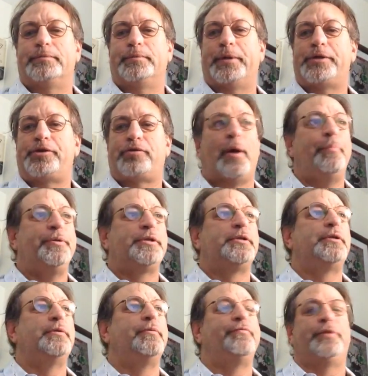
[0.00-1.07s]
what Trump is
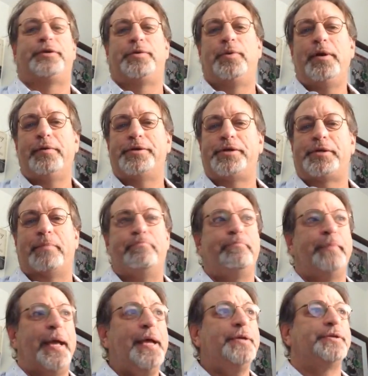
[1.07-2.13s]
doing for Twitter is just
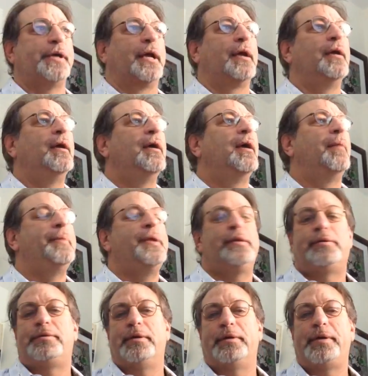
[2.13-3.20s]
amazing. I
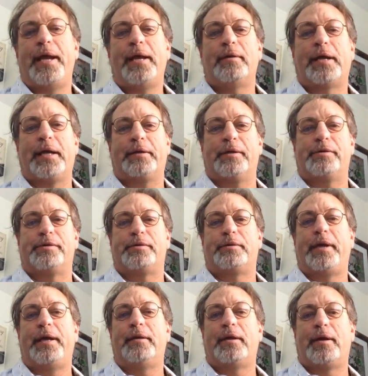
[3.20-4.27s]
mean, take a look at this.
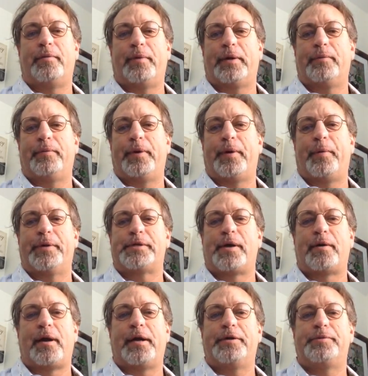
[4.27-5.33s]
Take a look at what's
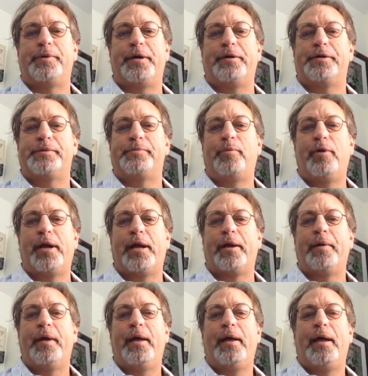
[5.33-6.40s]
going on Twitter this
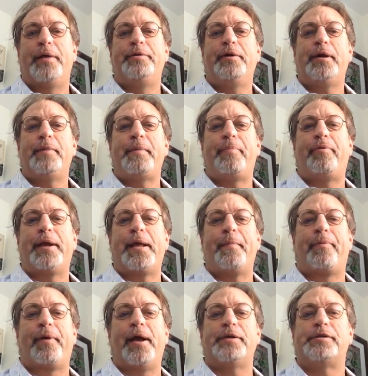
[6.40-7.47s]
morning, and you're going to be pretty
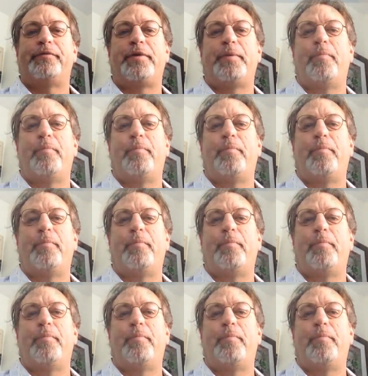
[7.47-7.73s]
impressed if you